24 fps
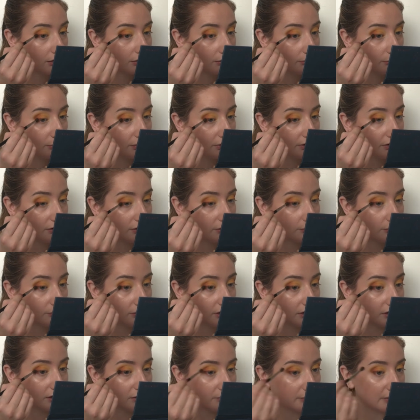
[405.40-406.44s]
but I don't want
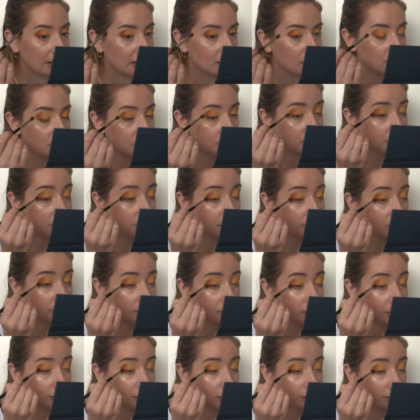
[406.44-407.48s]
it to be
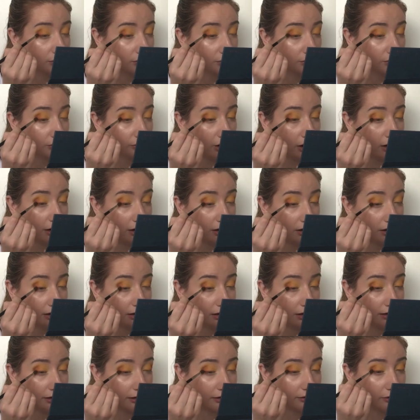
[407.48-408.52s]
too dark,
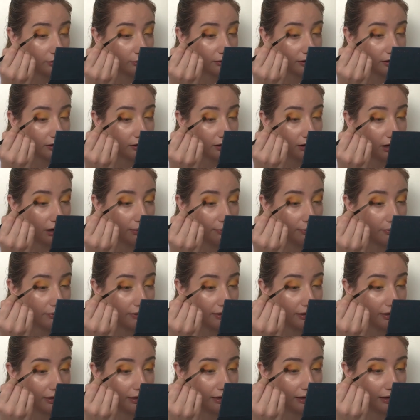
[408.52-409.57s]
and I don't want it to come
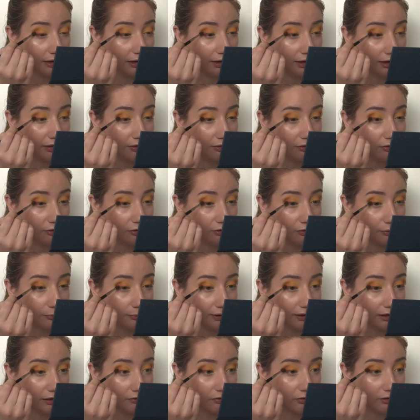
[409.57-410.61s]
into
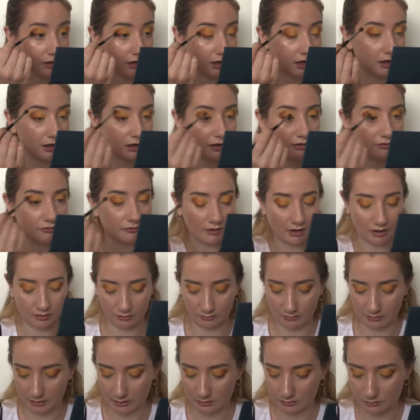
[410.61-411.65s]
any of the colour like further
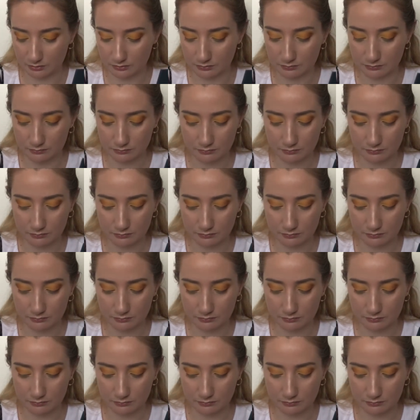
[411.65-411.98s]
in at all.